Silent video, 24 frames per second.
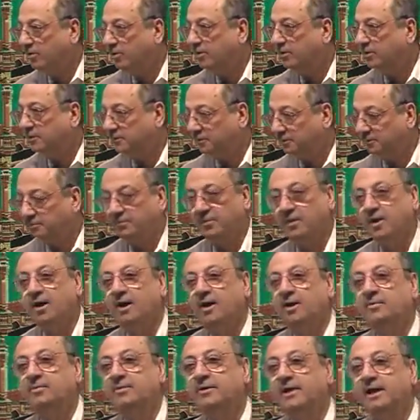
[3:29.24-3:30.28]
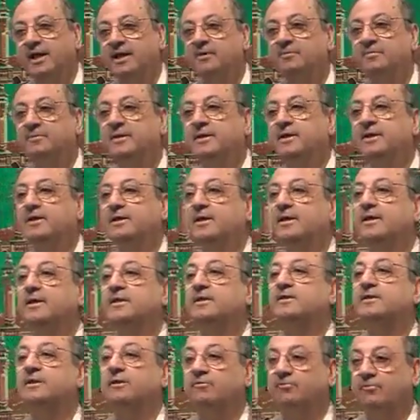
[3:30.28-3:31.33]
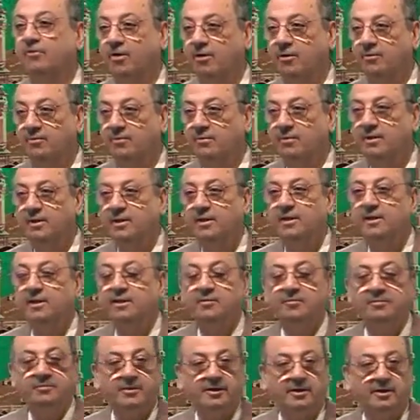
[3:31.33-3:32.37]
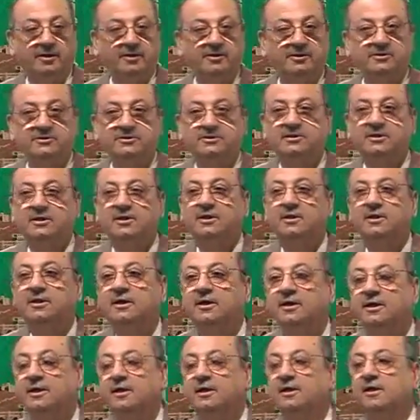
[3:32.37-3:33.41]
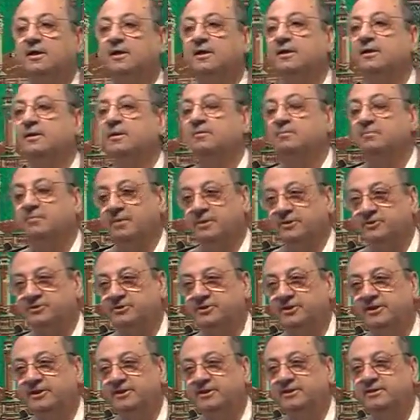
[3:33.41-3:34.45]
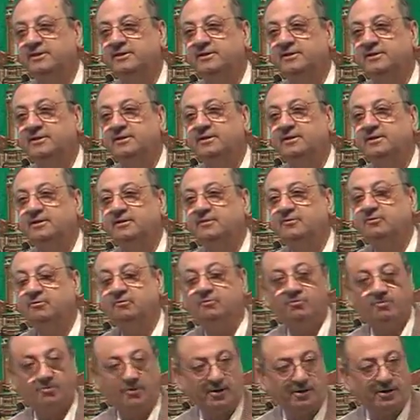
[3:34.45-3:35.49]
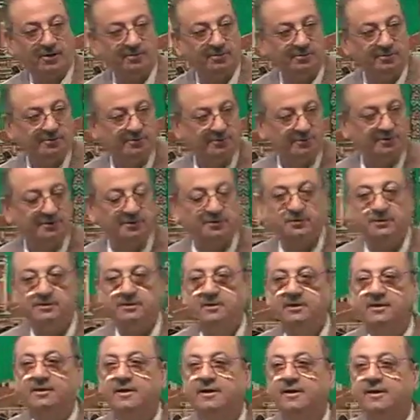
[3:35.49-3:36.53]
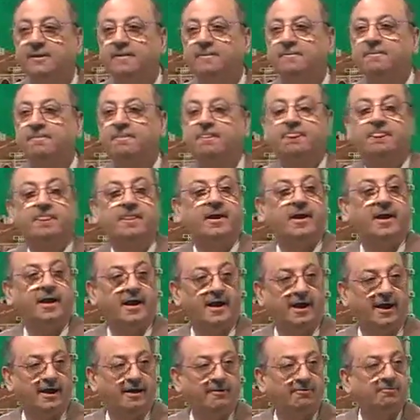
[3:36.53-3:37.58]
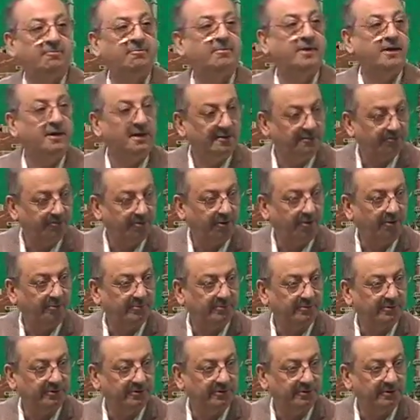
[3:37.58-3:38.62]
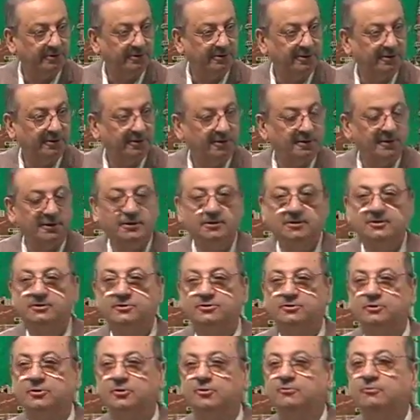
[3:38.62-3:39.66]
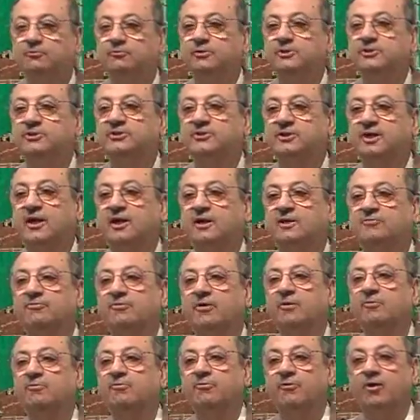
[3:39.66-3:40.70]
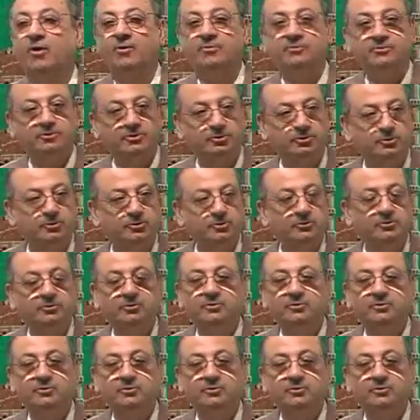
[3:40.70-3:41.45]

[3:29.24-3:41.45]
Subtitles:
The bab can mean the form. Because mazid verbs have many forms. So we start from form 2